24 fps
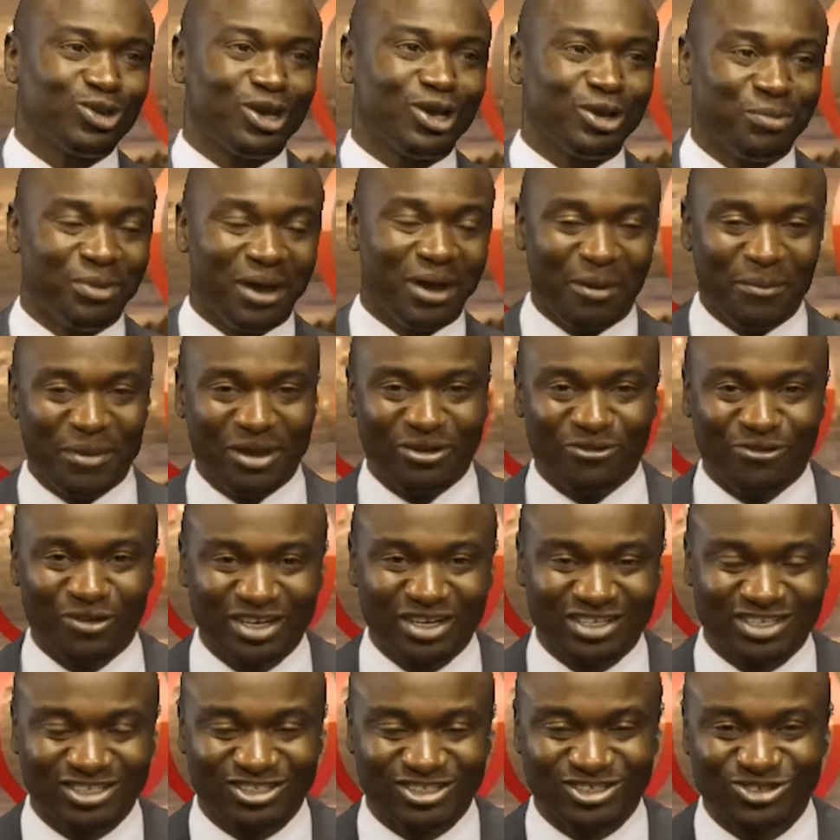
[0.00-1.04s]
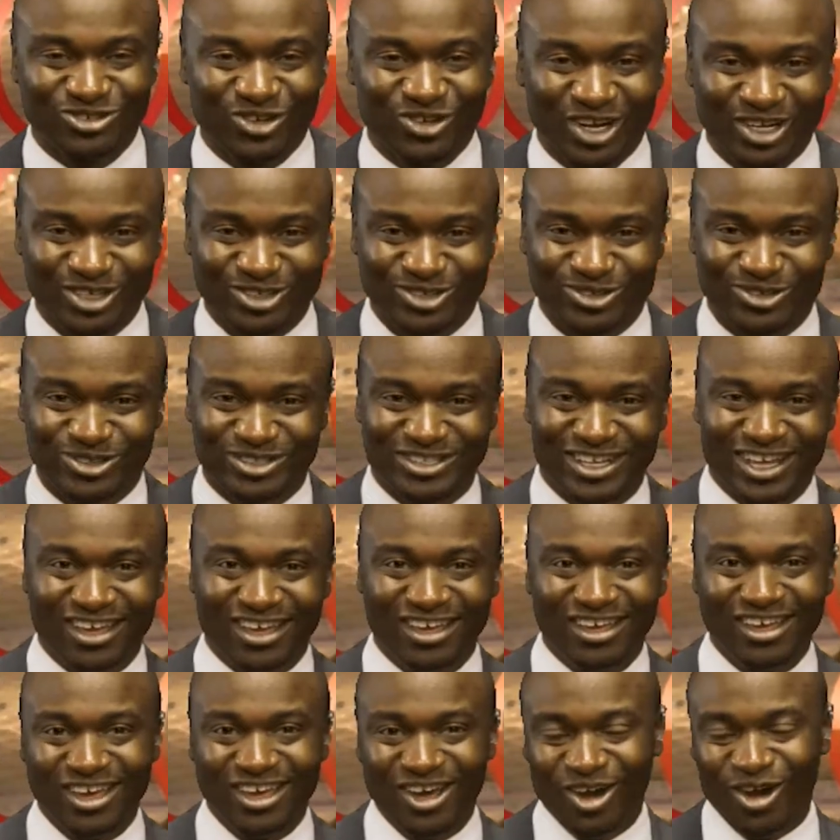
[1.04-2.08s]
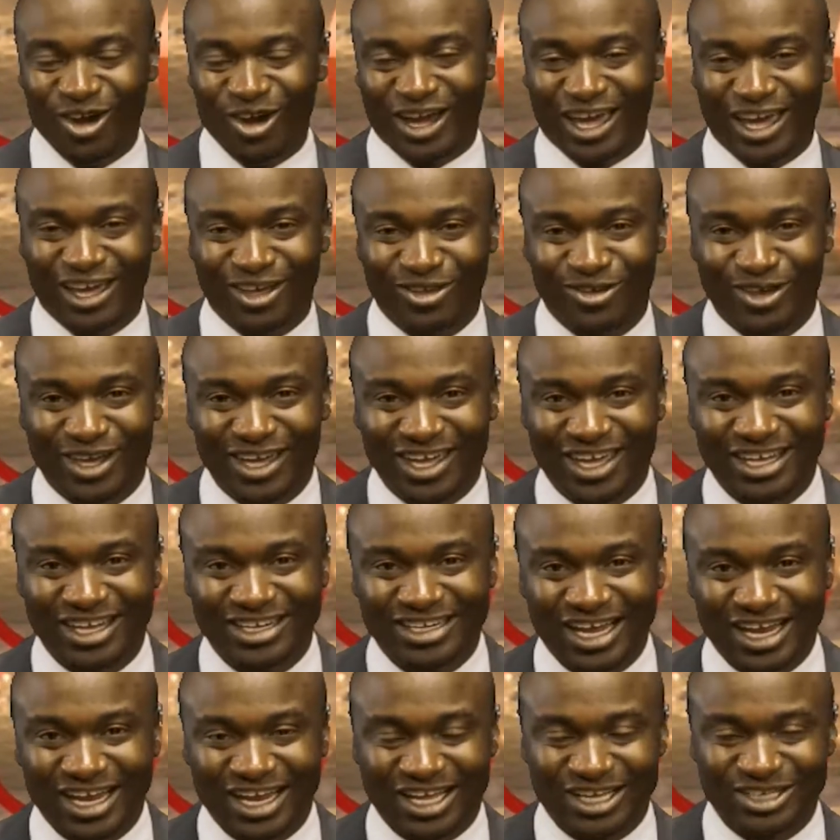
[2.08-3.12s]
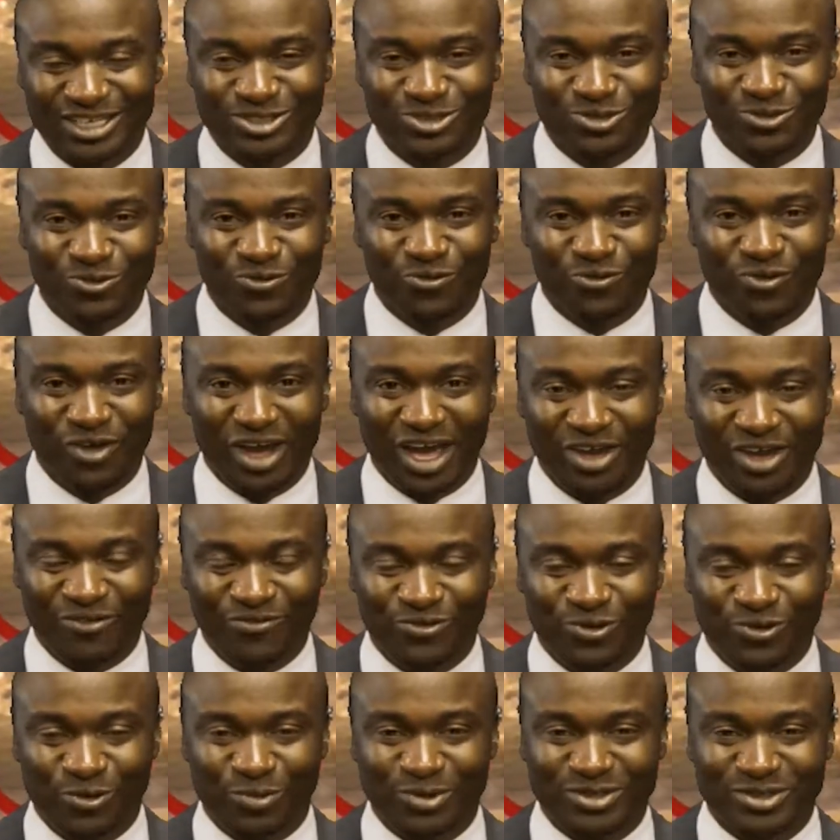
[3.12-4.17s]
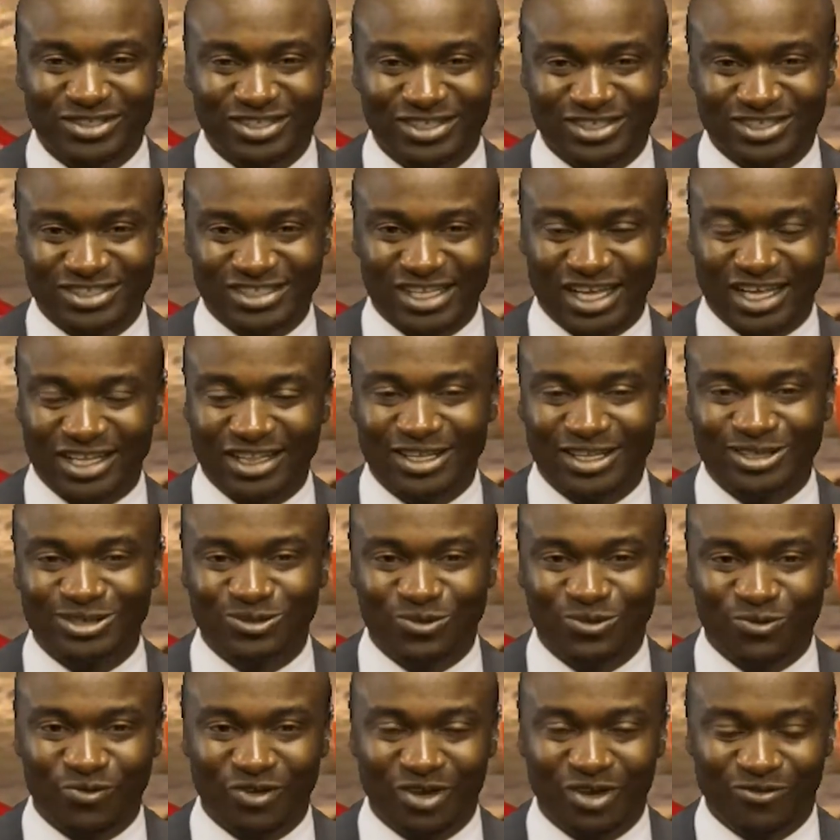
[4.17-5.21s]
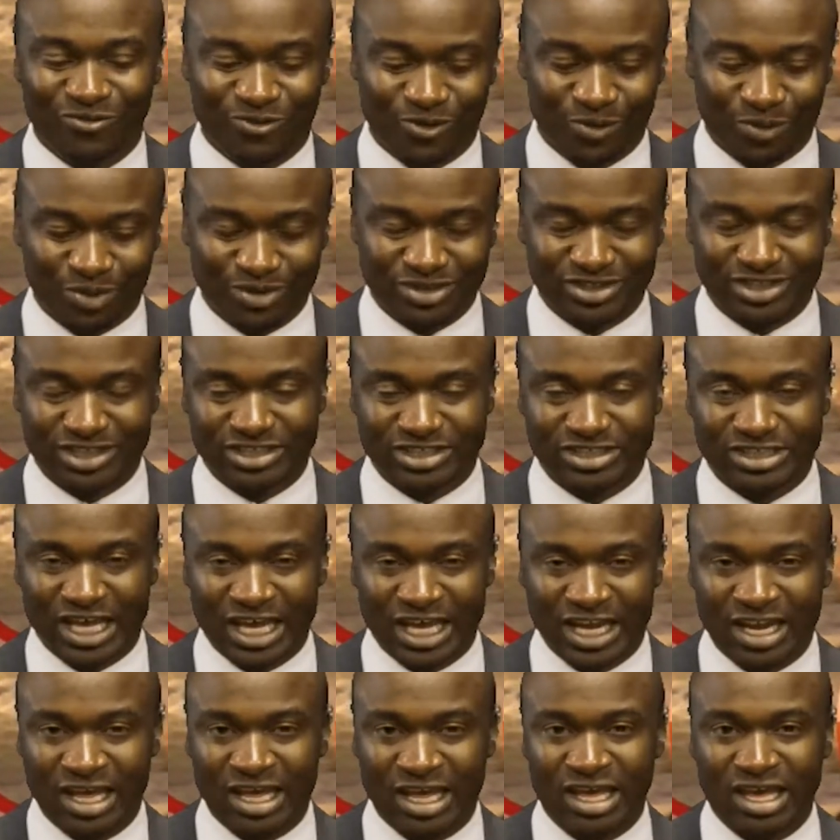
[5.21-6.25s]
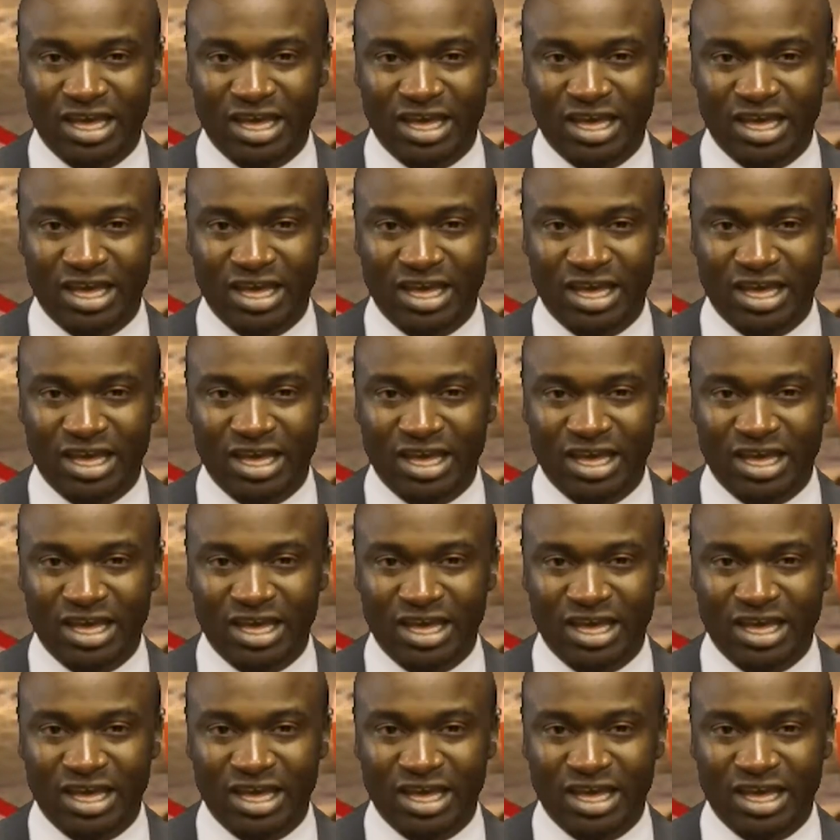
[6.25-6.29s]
what Muhammad Fatih is trying to say. Okay, you can get dialing 256669. That's 256669.